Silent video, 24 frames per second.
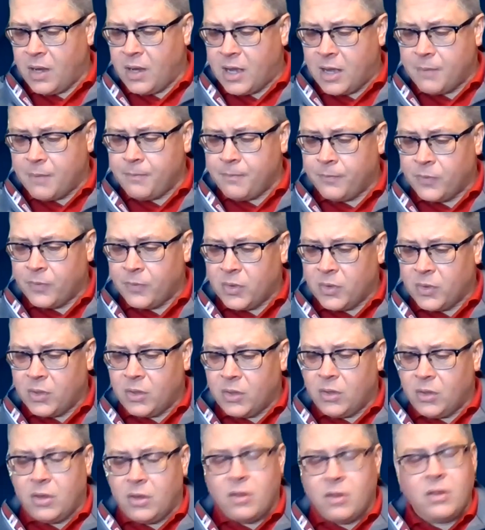um,
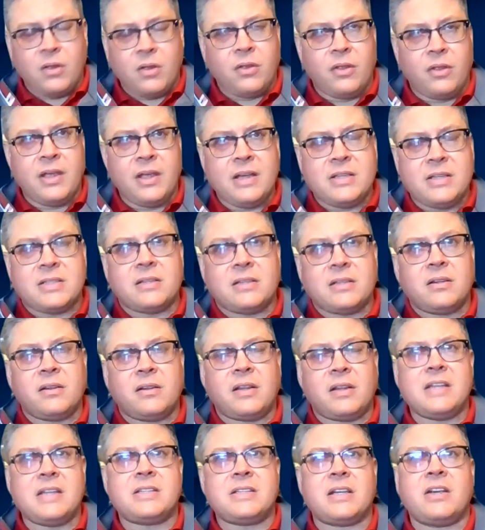these
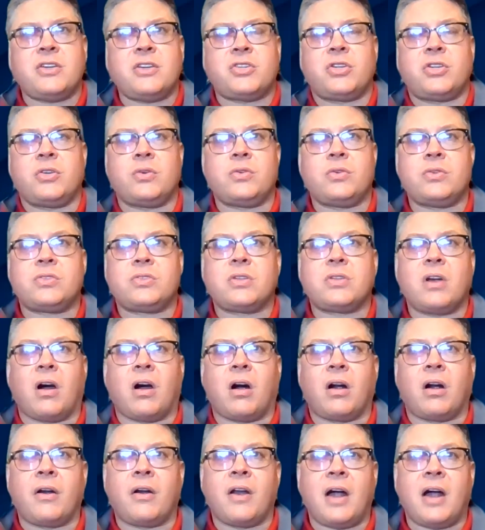these issues
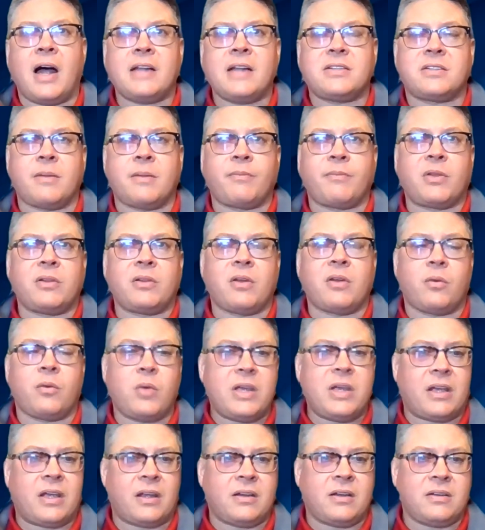are not something that
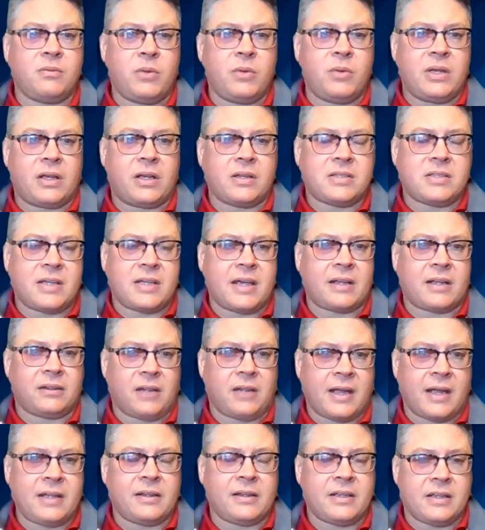we can we can take
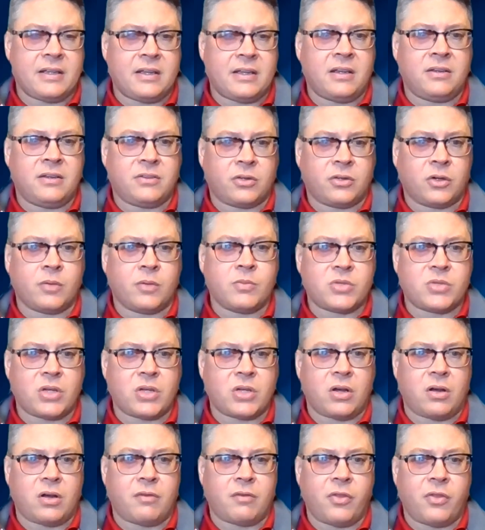lightly in terms
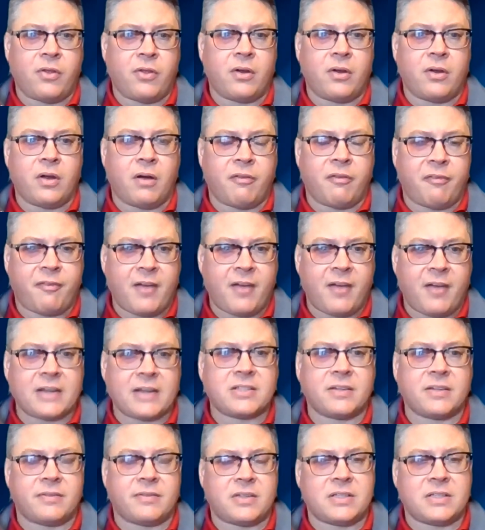of the
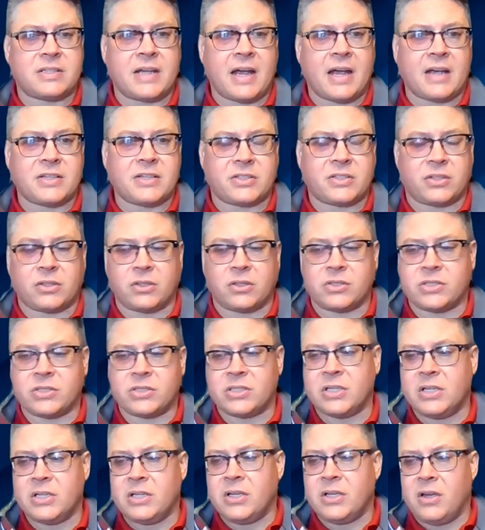effects of
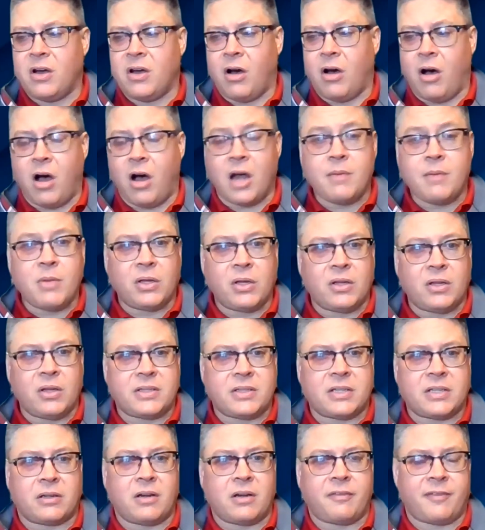disasters on
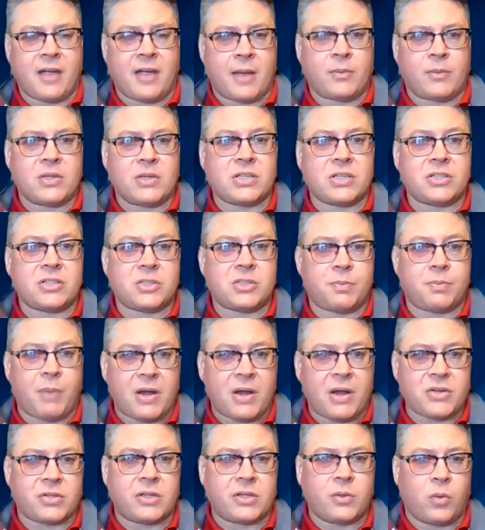military families,
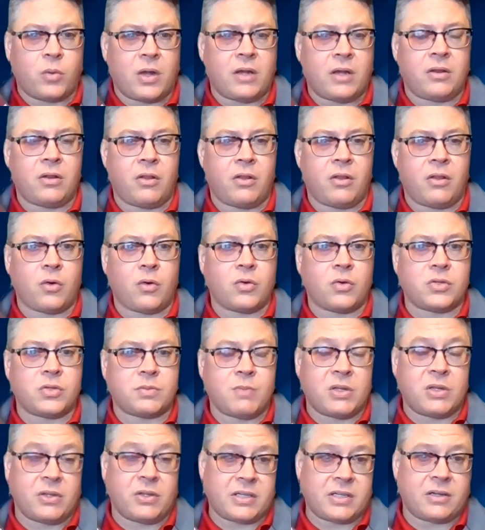especially when those
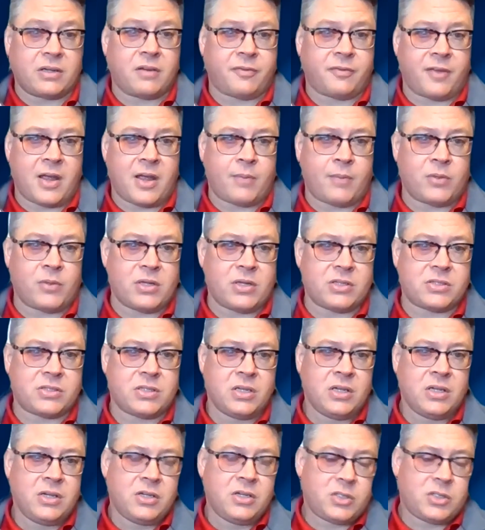military
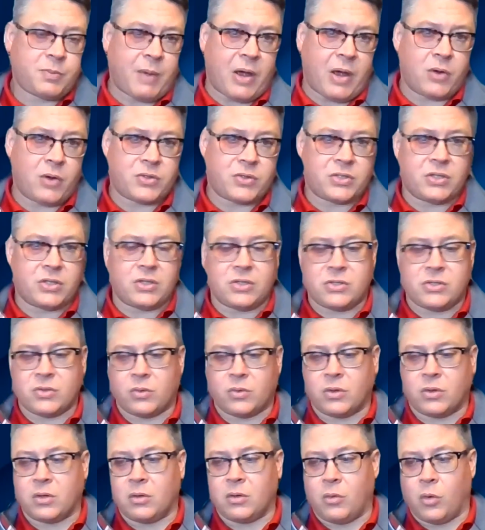families spouses
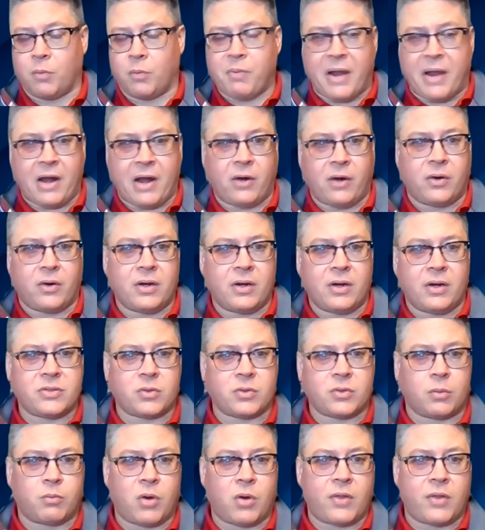or, or parents
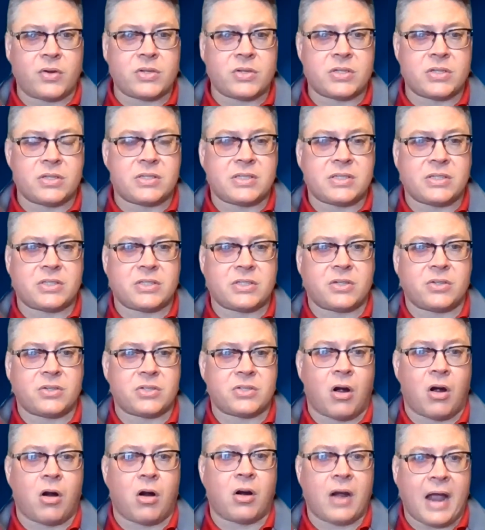or brothers and
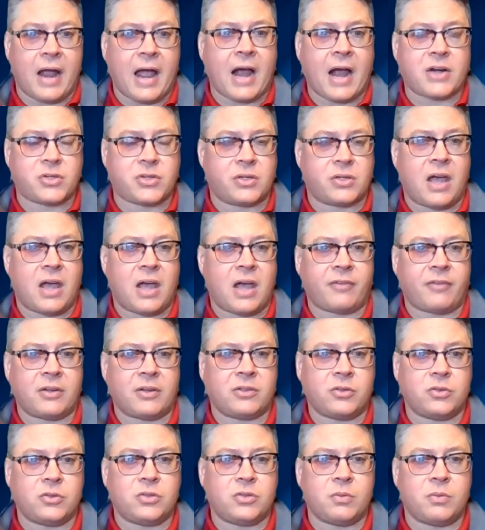sisters are actually
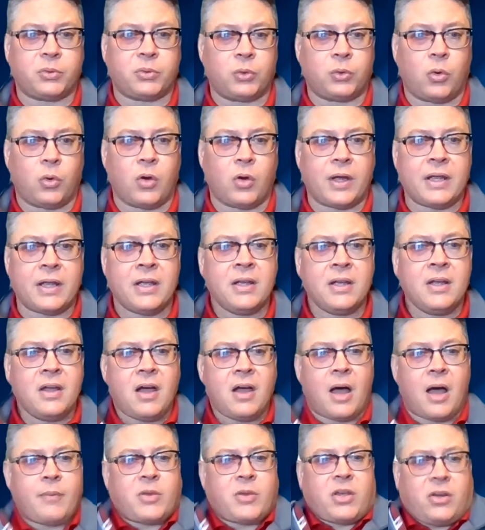having to deploy.
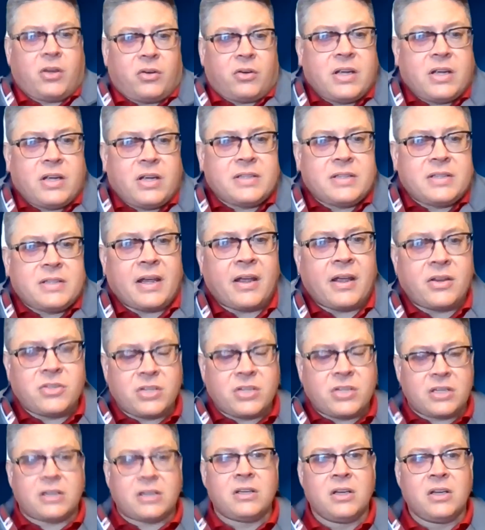I'm curious,
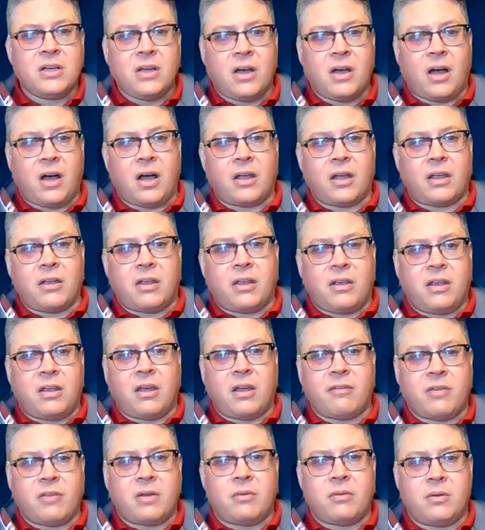Angie, uh,
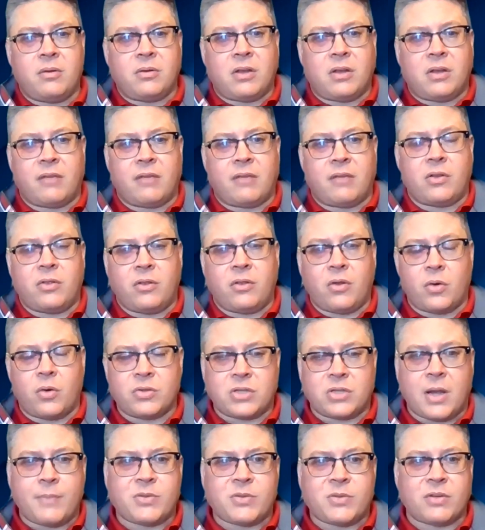given, given
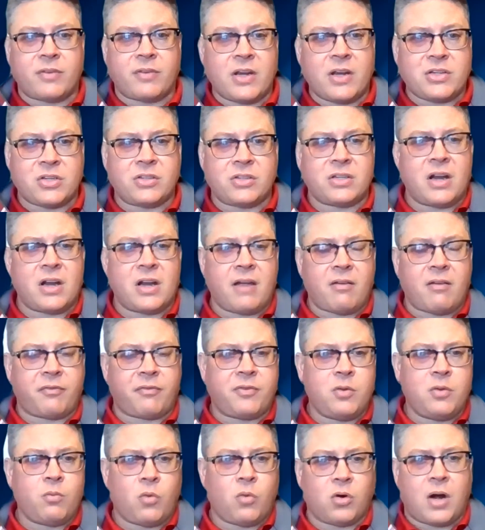those observations, and I have a
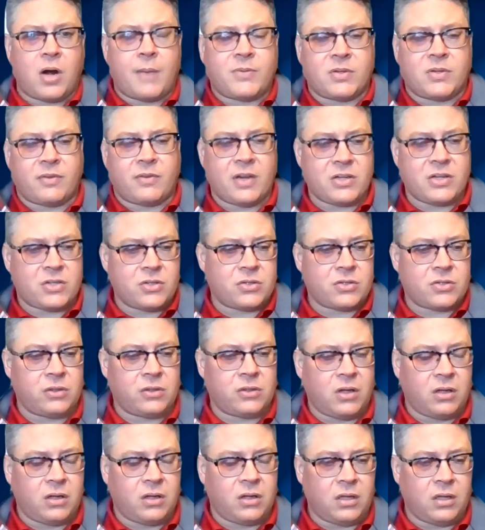few more observations
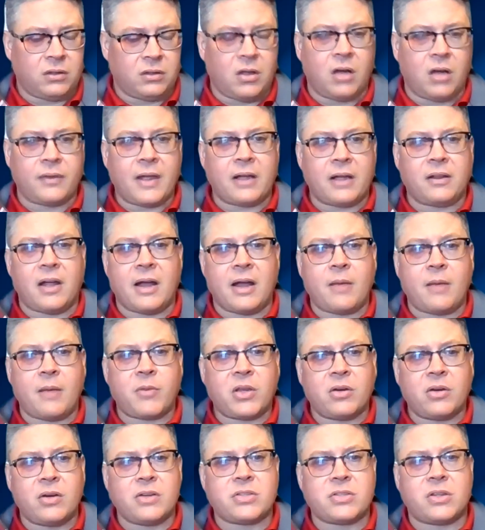al along that line, I'm
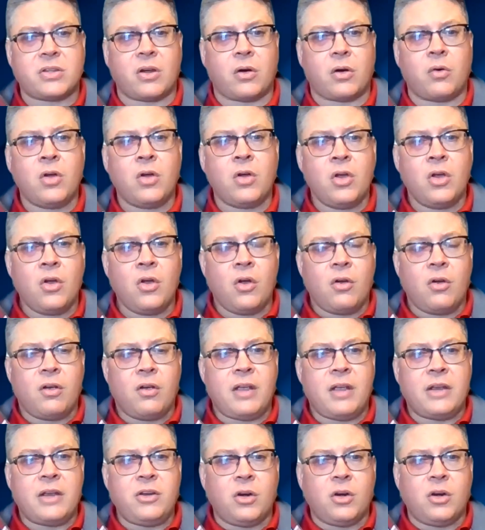curious though,
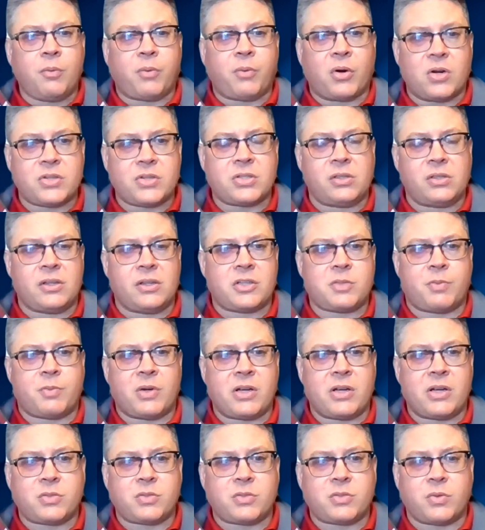in your personal
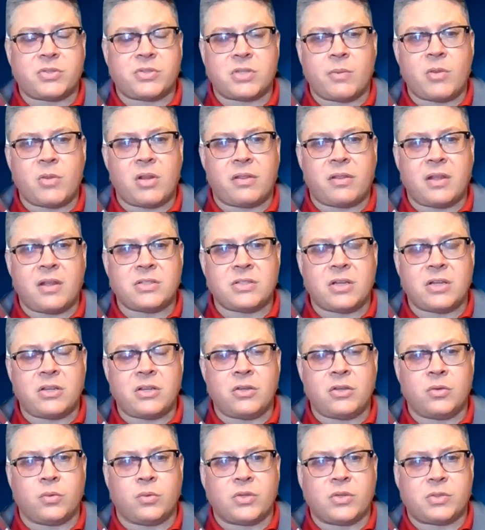experience with some of the things that
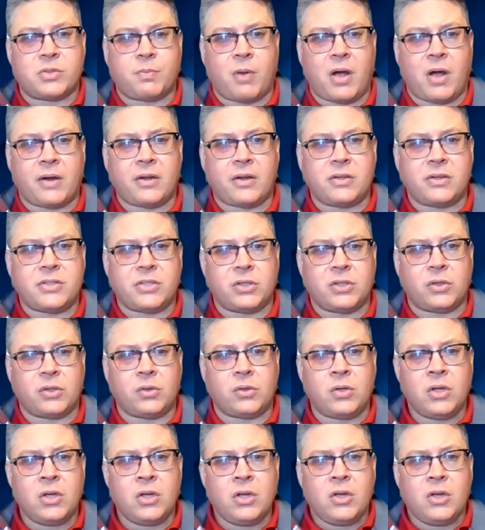you responded
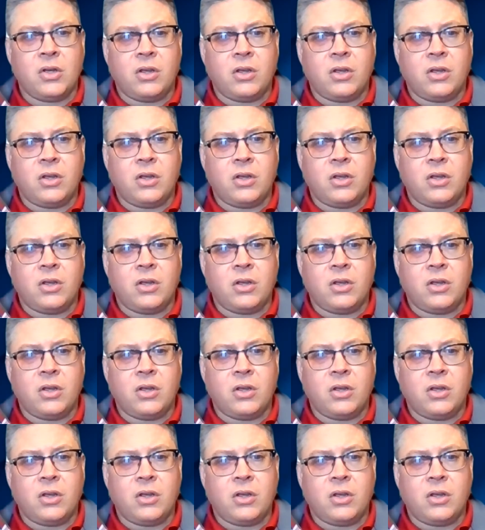to,